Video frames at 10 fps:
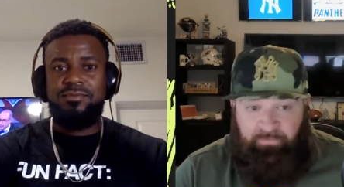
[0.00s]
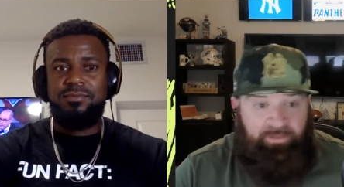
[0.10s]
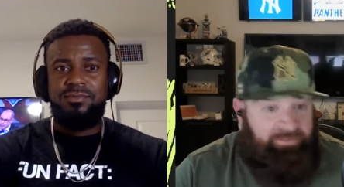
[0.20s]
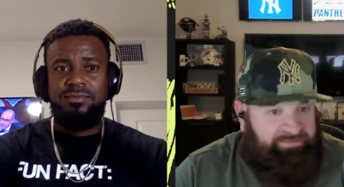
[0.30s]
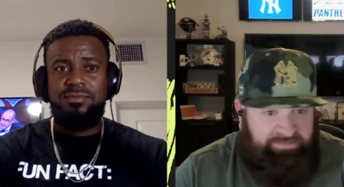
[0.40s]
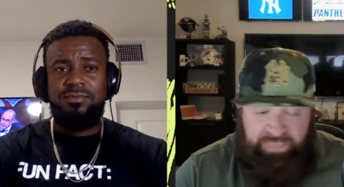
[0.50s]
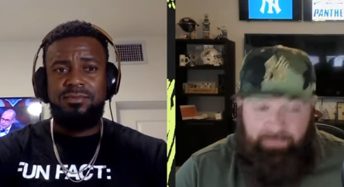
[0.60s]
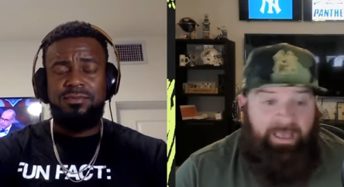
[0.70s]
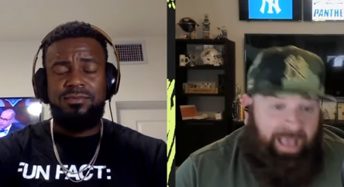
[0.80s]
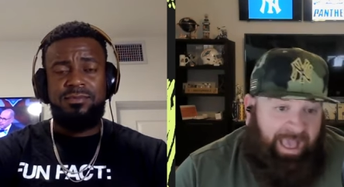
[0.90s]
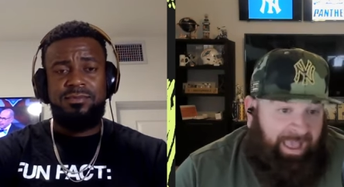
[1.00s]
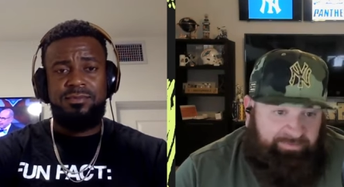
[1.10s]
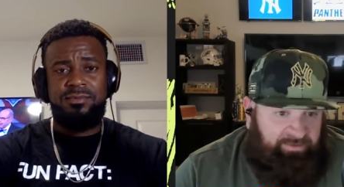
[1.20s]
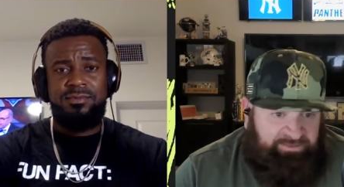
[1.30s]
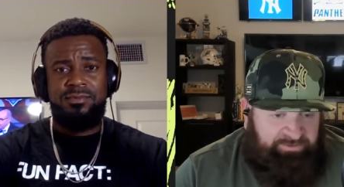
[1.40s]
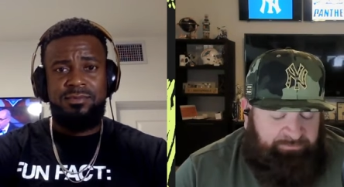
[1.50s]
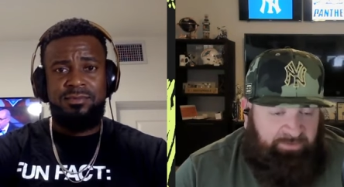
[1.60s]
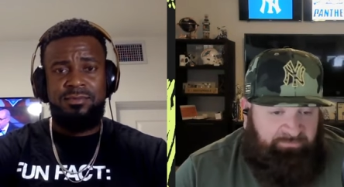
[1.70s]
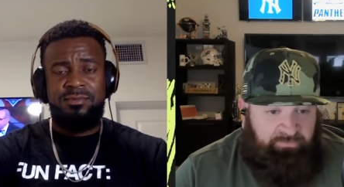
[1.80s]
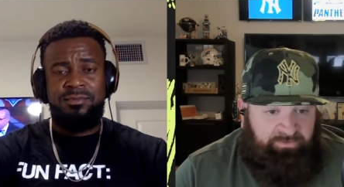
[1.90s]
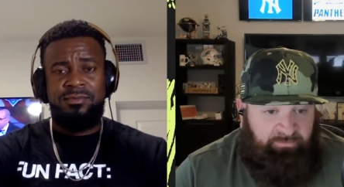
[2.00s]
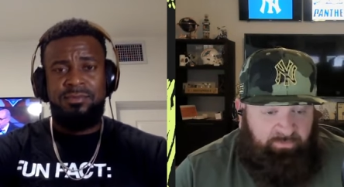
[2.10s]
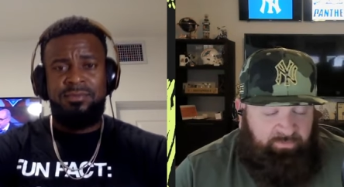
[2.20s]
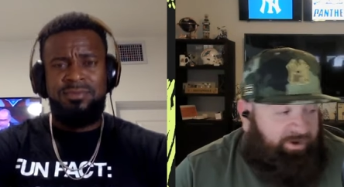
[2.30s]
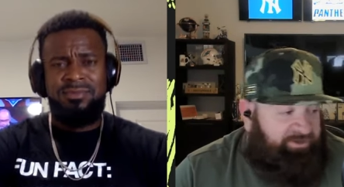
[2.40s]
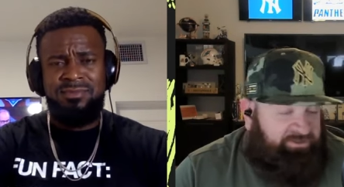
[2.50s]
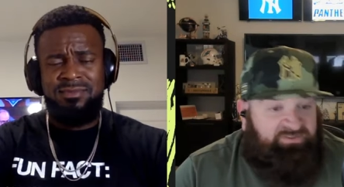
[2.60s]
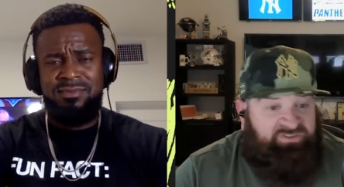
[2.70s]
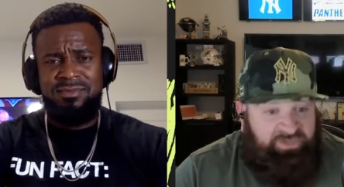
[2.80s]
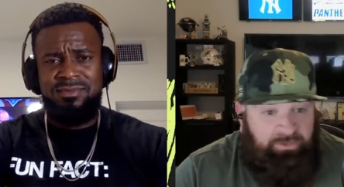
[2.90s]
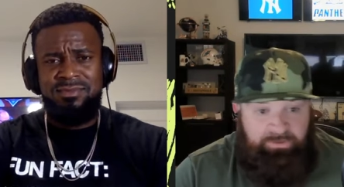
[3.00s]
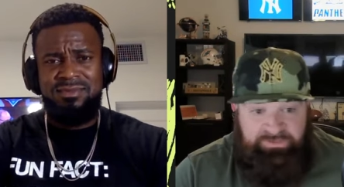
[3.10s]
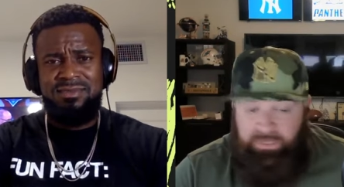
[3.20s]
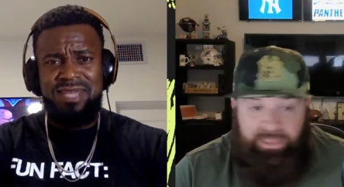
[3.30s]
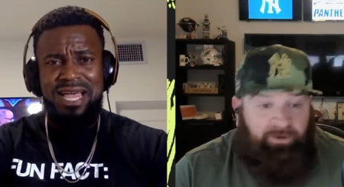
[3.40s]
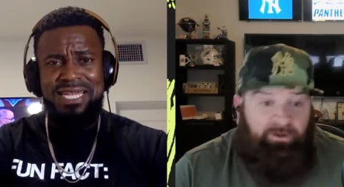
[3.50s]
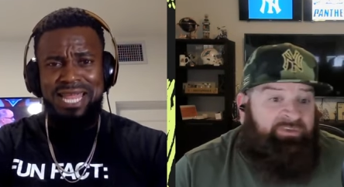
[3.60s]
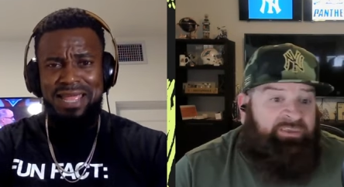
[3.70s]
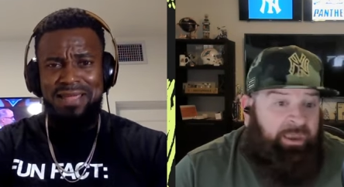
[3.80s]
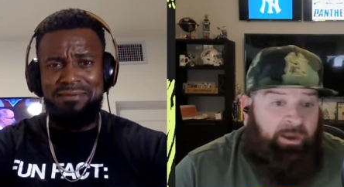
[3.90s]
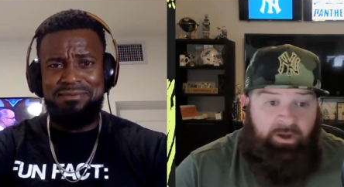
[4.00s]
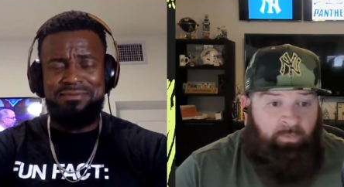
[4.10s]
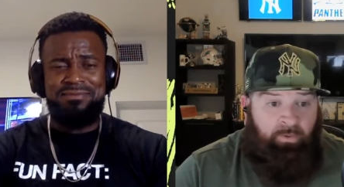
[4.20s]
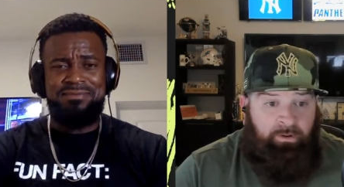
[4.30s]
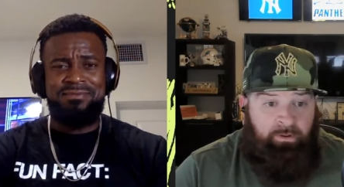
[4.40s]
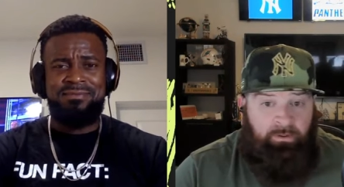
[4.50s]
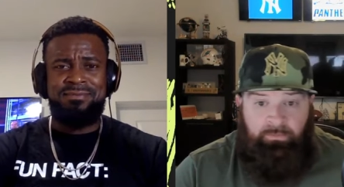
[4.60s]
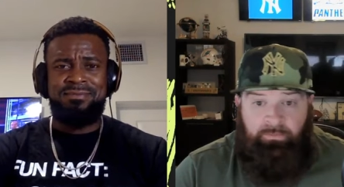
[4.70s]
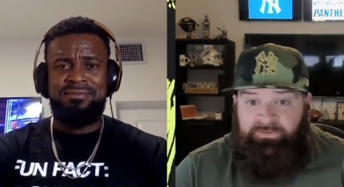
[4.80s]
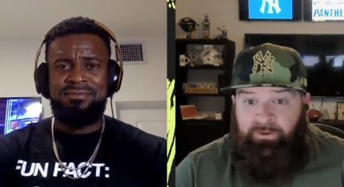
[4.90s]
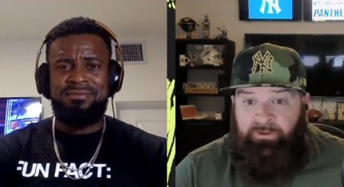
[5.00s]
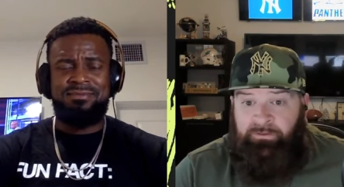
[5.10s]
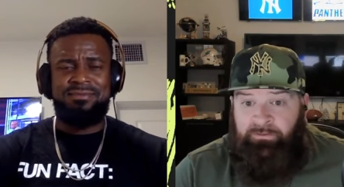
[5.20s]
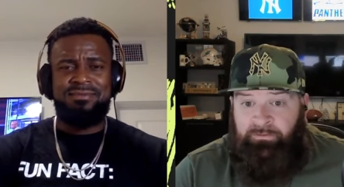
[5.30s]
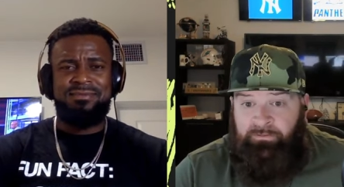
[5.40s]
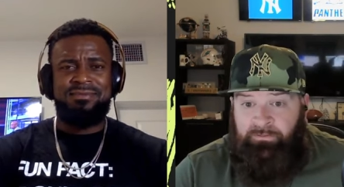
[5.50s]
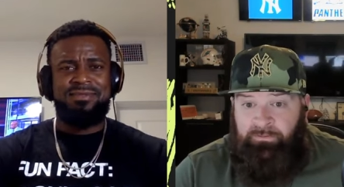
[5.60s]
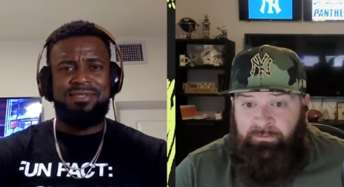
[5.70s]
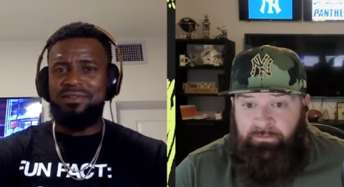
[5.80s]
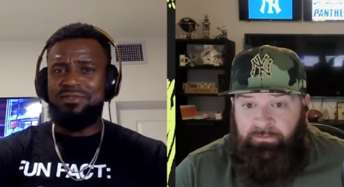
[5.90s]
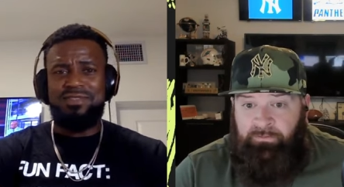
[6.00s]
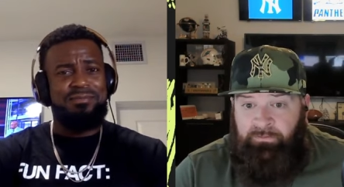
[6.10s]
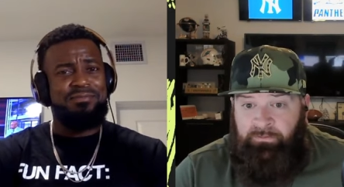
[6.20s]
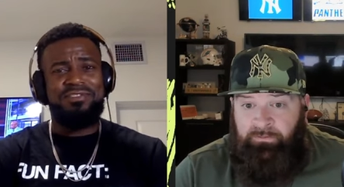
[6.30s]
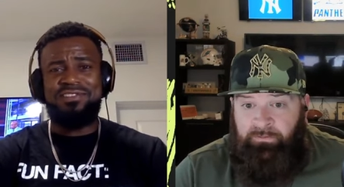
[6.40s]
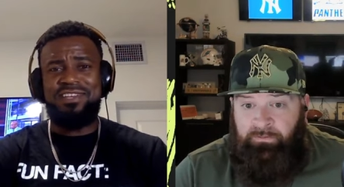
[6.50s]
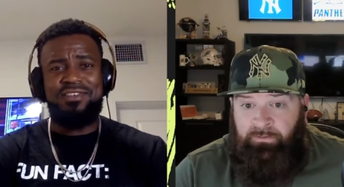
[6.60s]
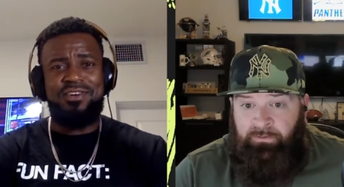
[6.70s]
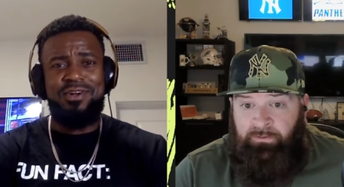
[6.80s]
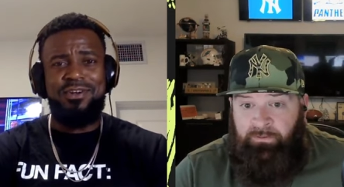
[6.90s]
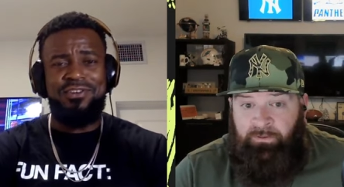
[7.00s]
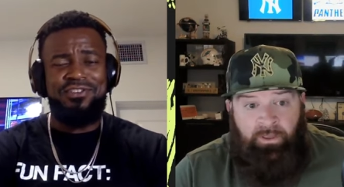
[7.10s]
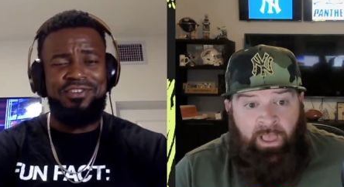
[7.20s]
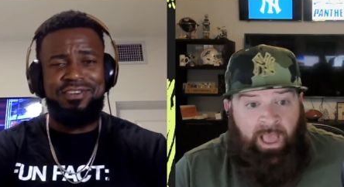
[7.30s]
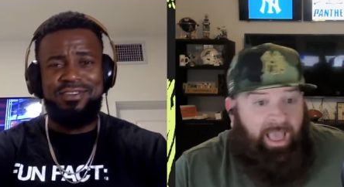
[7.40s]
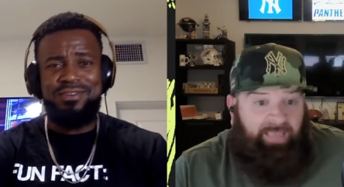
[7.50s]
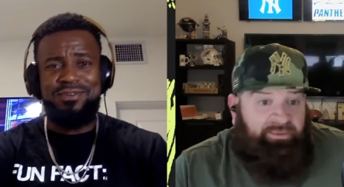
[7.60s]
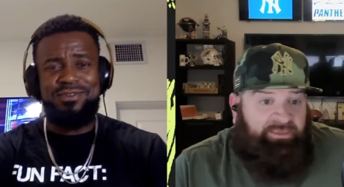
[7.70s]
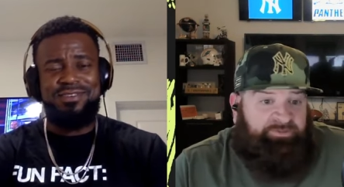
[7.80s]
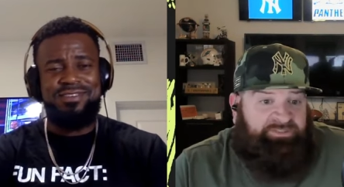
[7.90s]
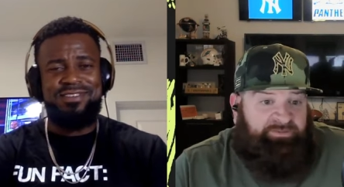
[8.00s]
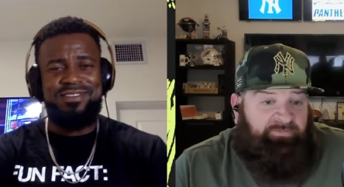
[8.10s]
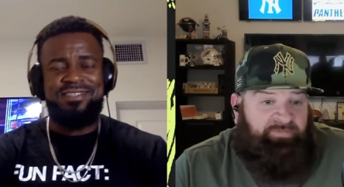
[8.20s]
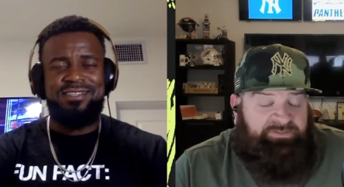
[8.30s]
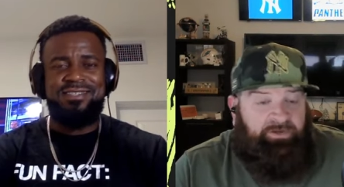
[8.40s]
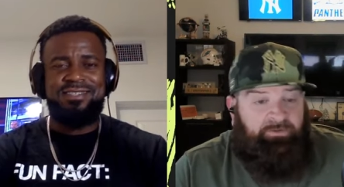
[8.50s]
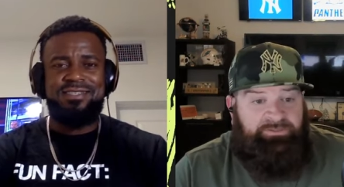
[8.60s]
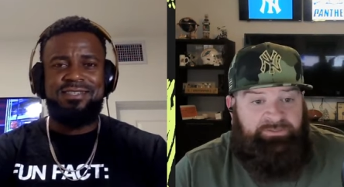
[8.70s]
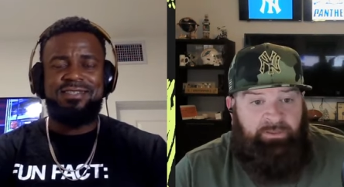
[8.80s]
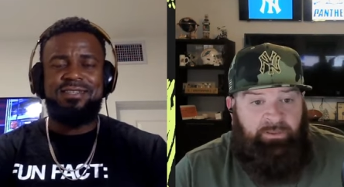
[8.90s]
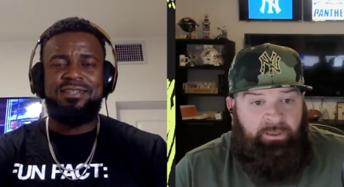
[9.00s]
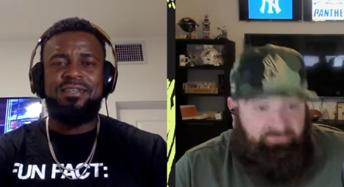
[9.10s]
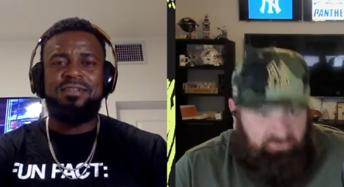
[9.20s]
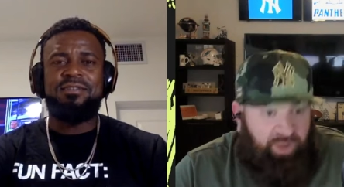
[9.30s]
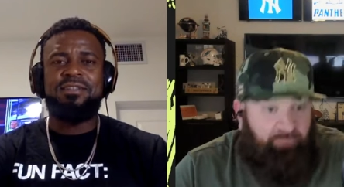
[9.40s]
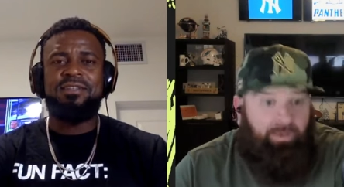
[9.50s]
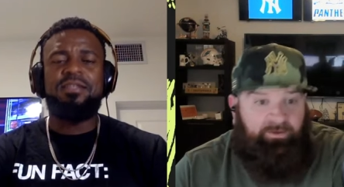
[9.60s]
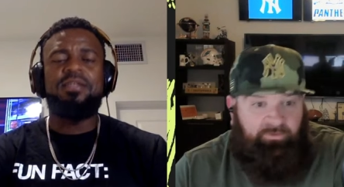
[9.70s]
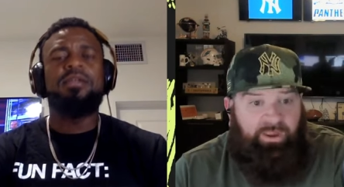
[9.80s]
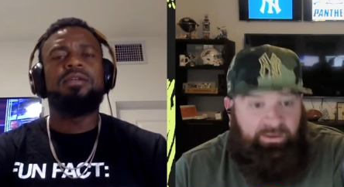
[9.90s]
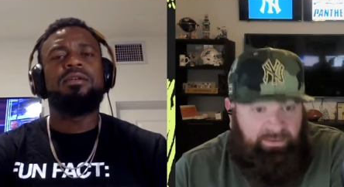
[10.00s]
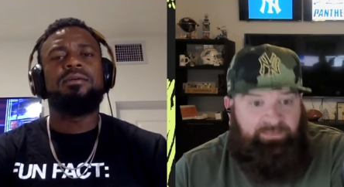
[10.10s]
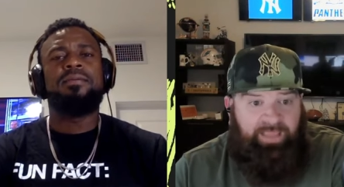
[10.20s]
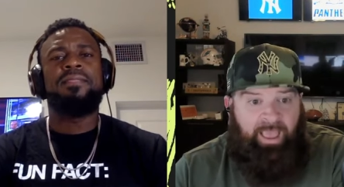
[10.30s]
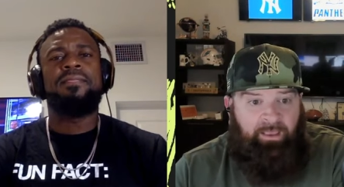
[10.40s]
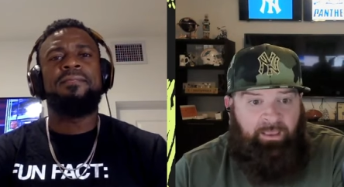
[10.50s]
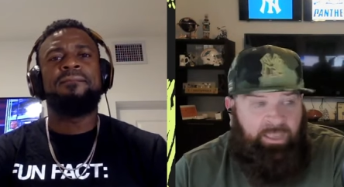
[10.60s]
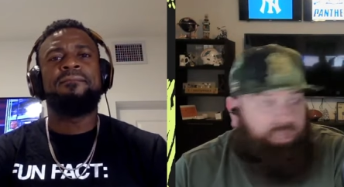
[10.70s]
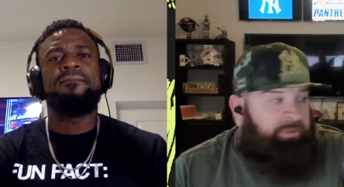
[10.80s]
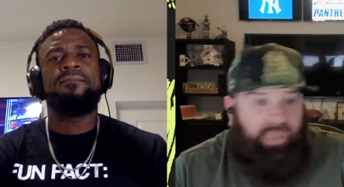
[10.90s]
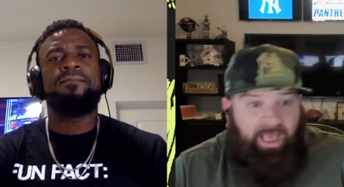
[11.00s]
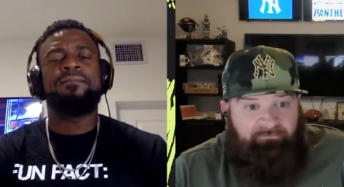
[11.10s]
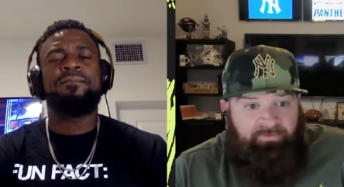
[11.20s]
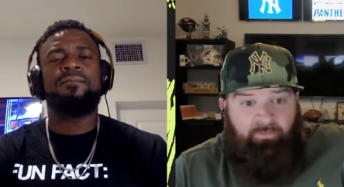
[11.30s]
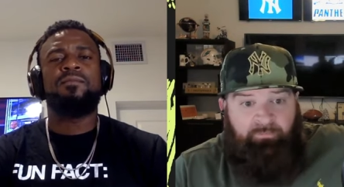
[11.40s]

Speaker 1: for at least a game. I think she's suspended for the duration of the series. God I don't damn. even care anymore. What's wrong?
Speaker 2: That's, I'm just saying, you're harsh.
Speaker 1: I think she should be suspended for the series. If Draymond Green did that, he'd be out for the